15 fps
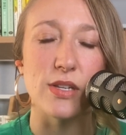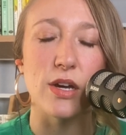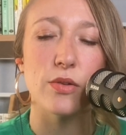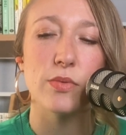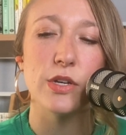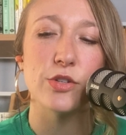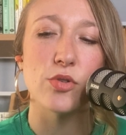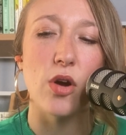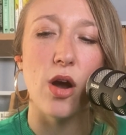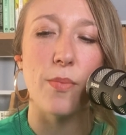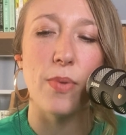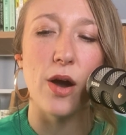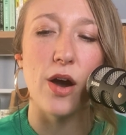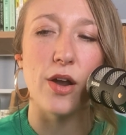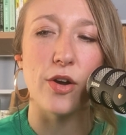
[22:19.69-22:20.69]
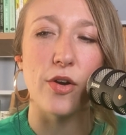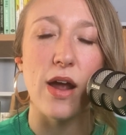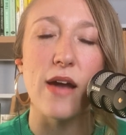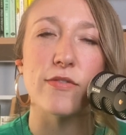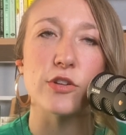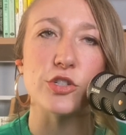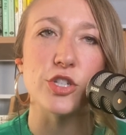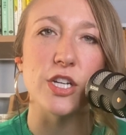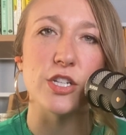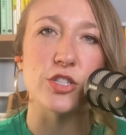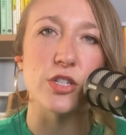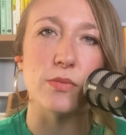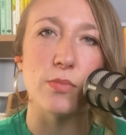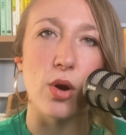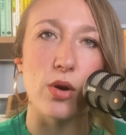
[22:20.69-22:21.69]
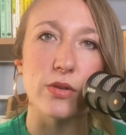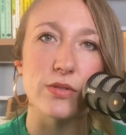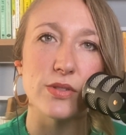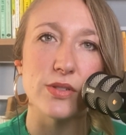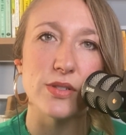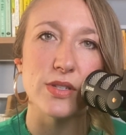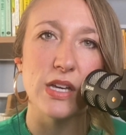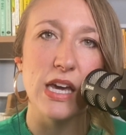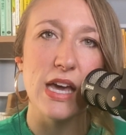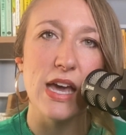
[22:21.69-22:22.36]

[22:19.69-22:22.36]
How do we draw upon our ever-changing parts